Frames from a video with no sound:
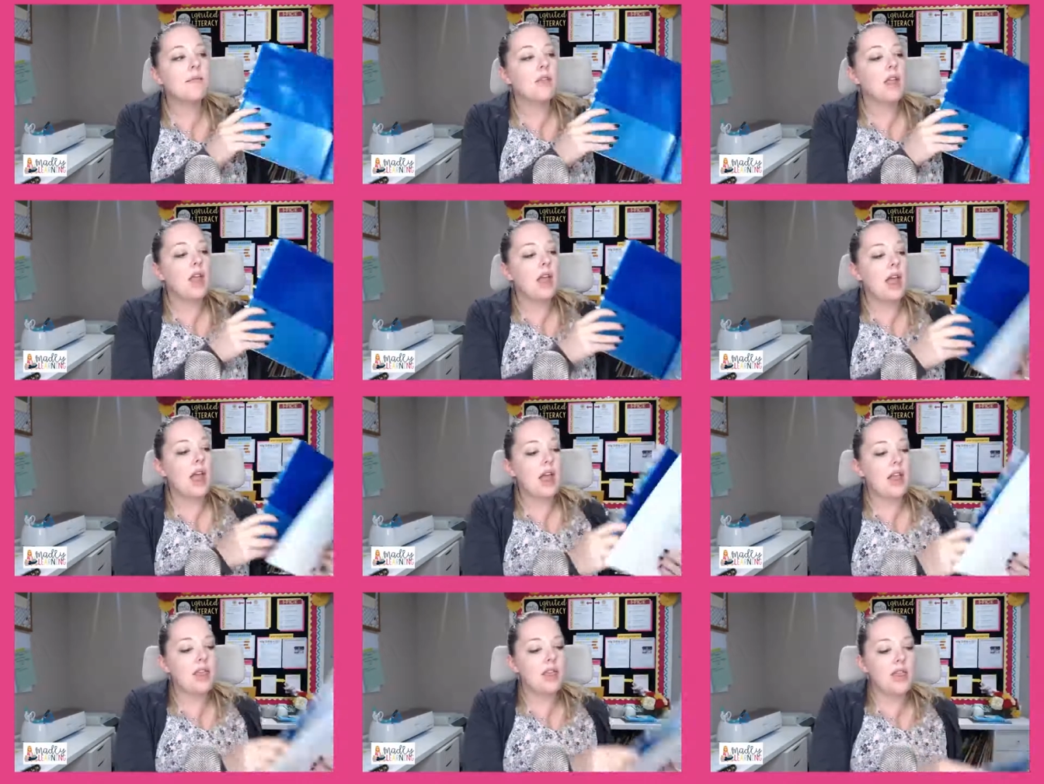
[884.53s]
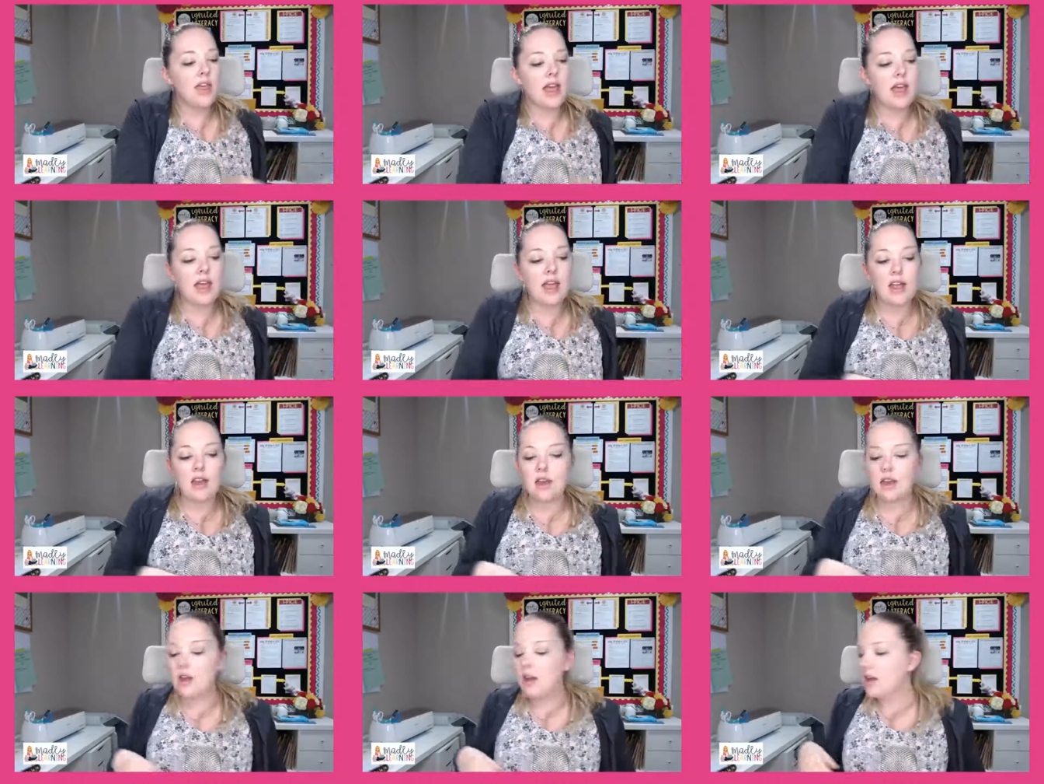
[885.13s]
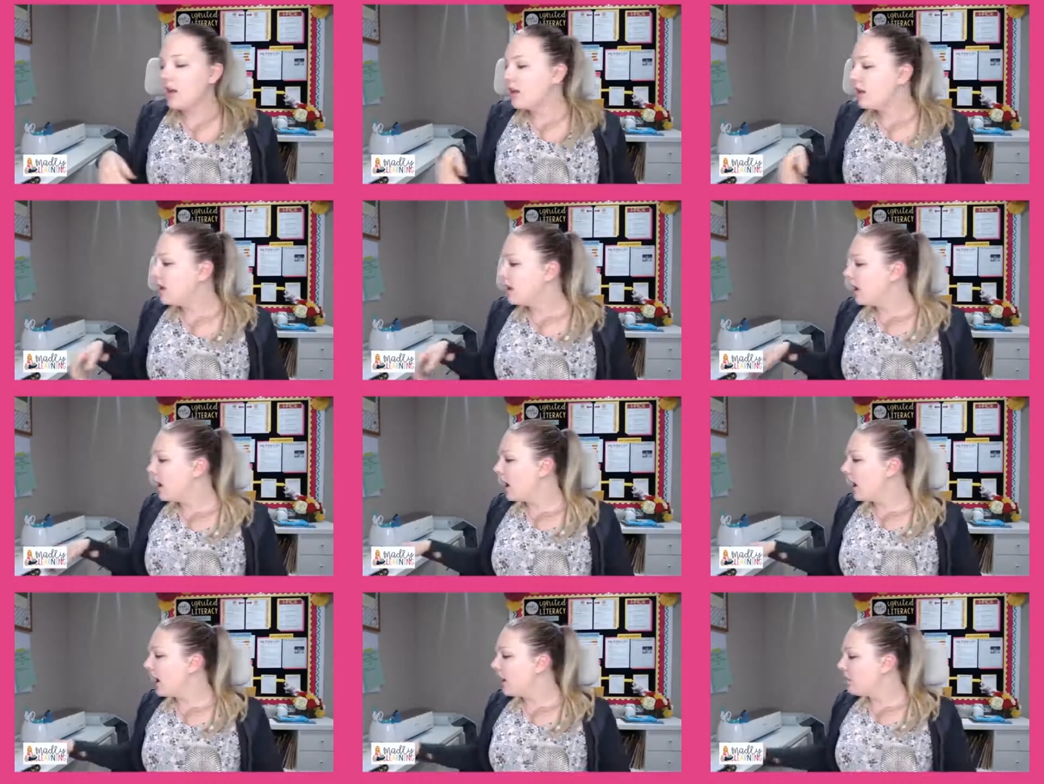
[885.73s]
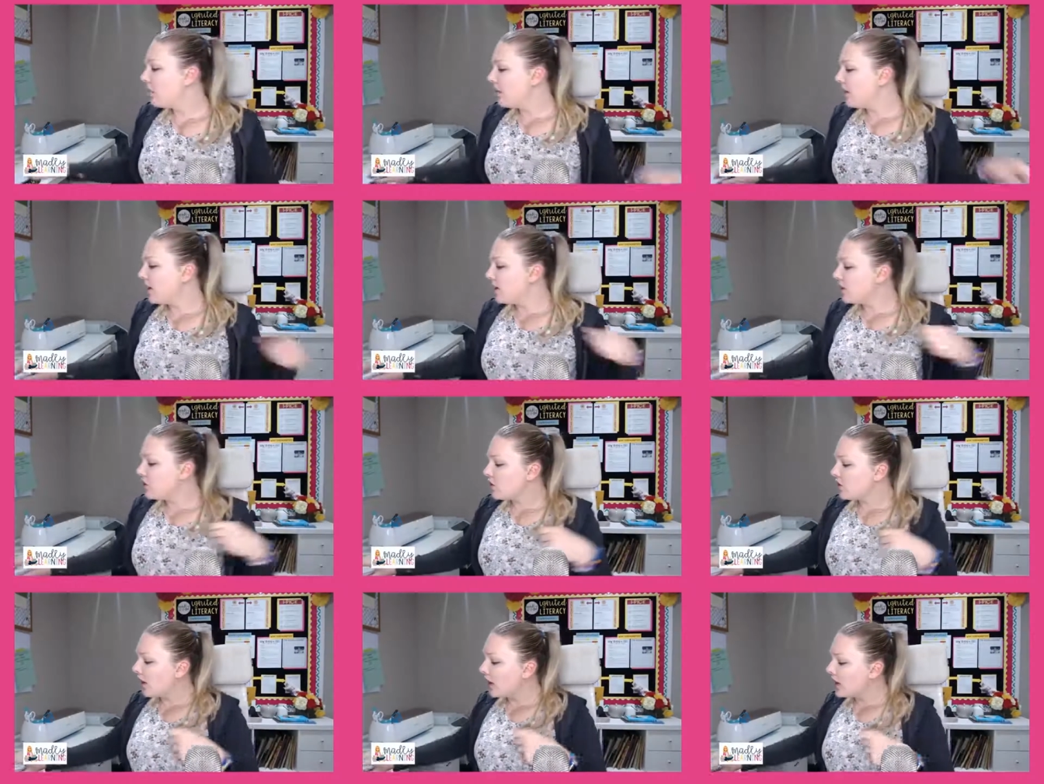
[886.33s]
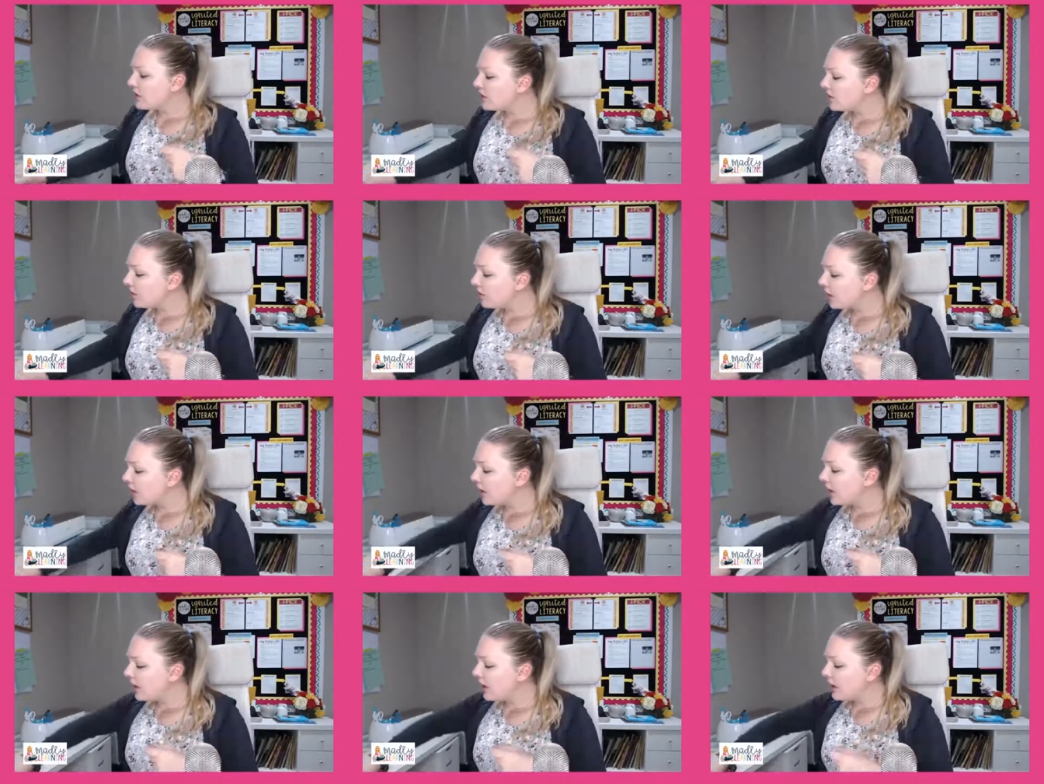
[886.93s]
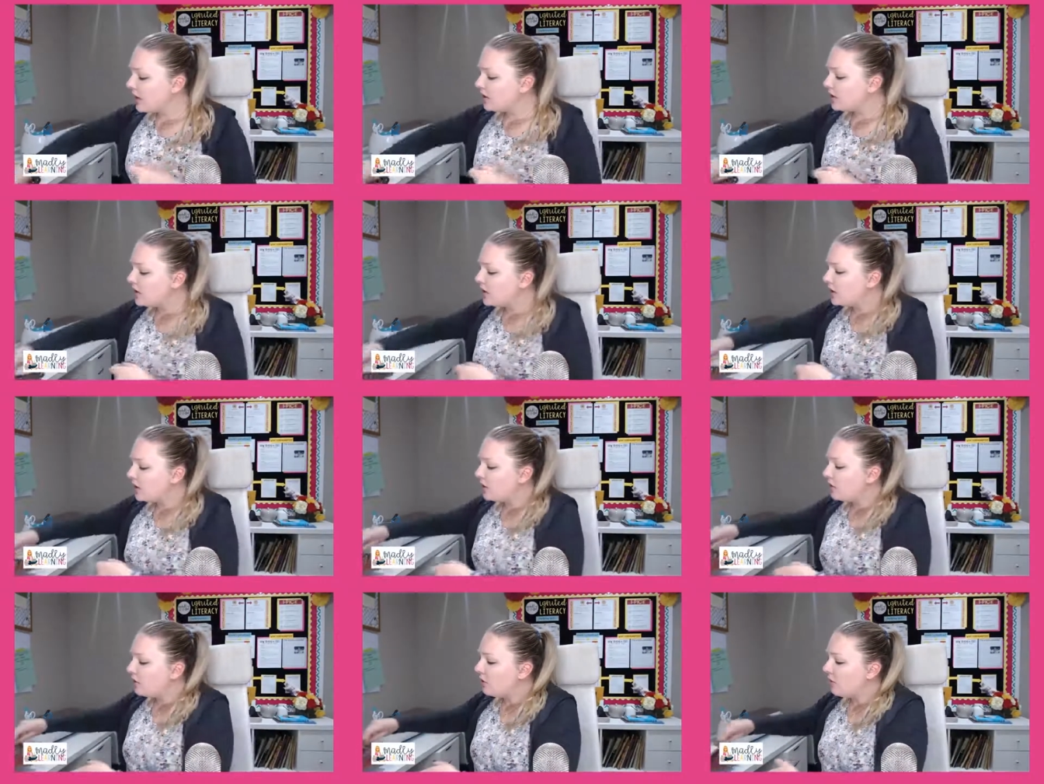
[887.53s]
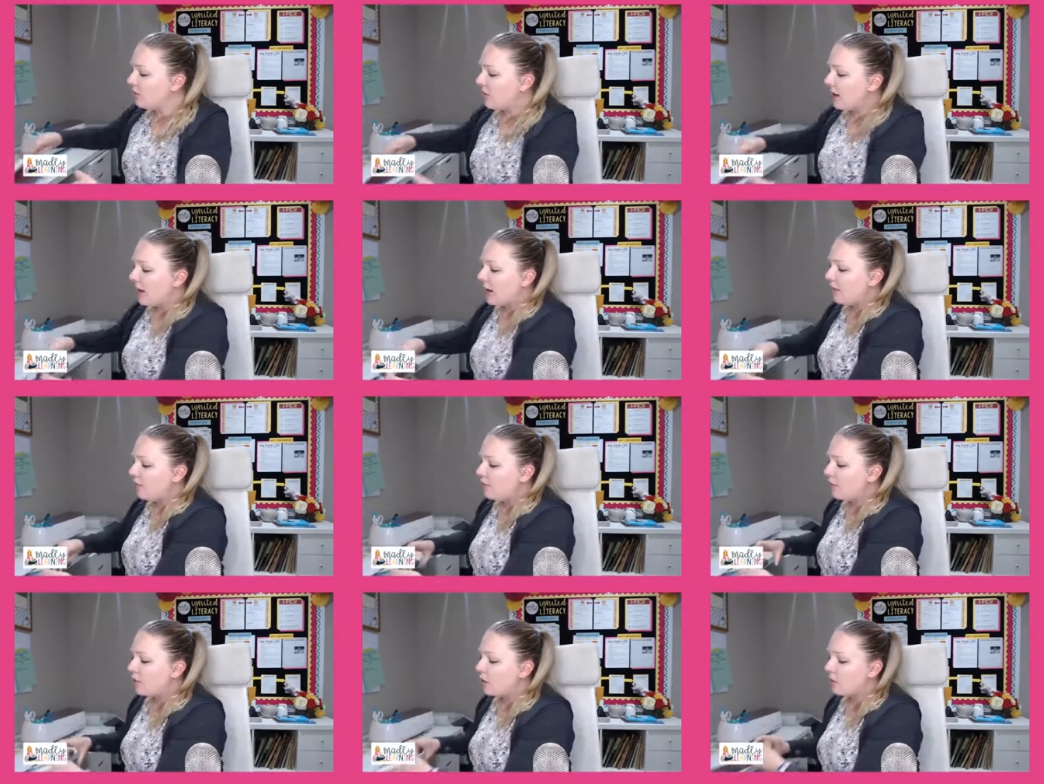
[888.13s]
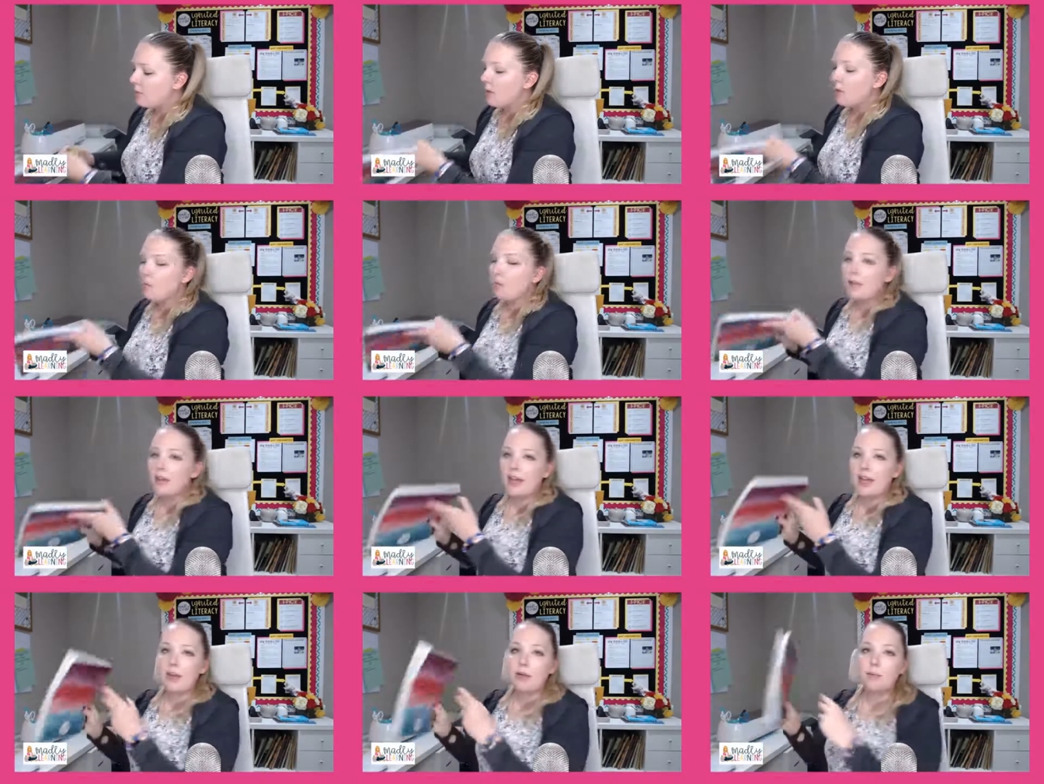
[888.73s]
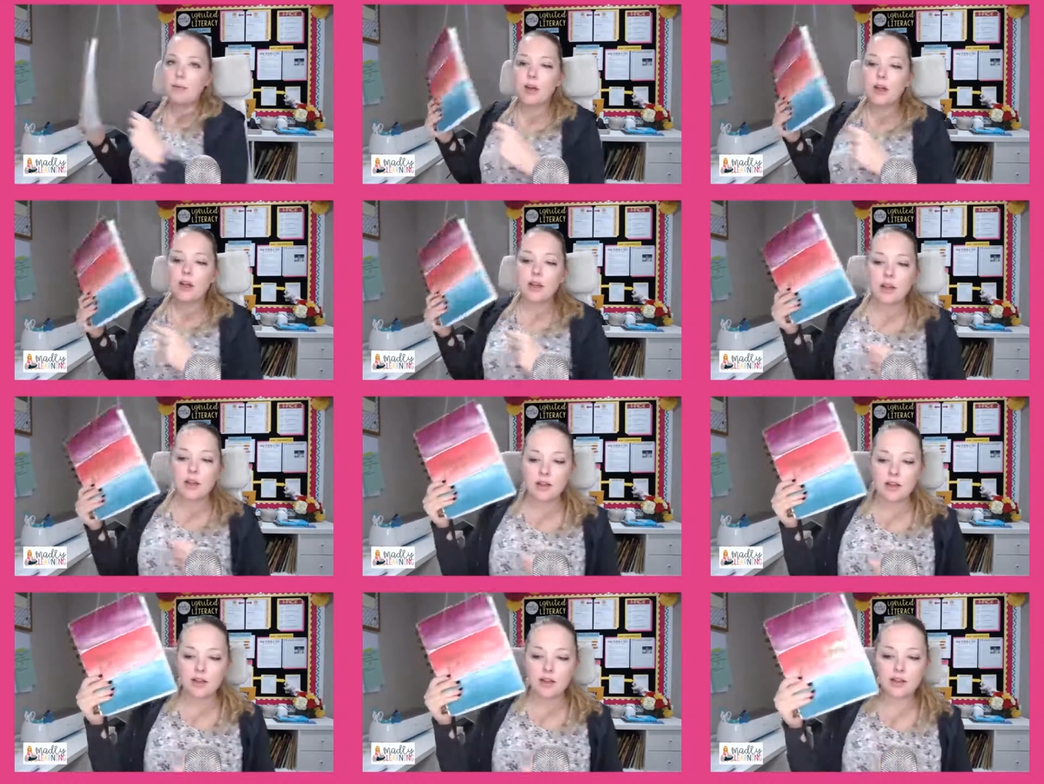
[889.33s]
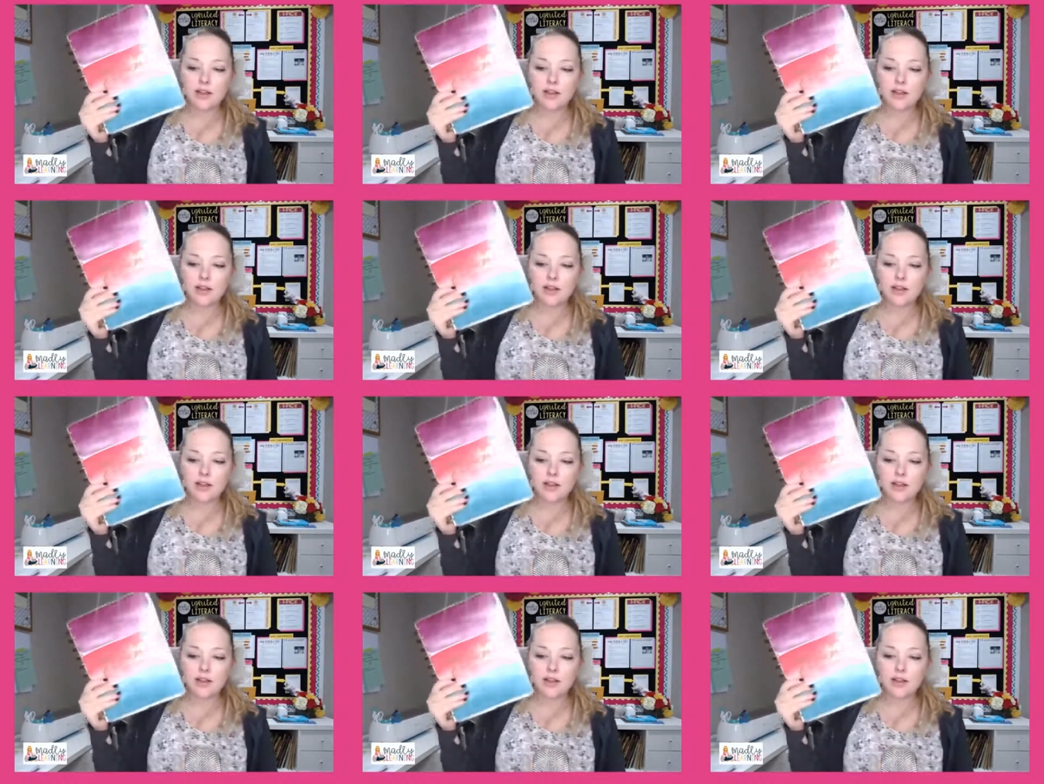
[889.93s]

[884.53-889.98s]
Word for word: And then I will then transfer it into my formal plan book.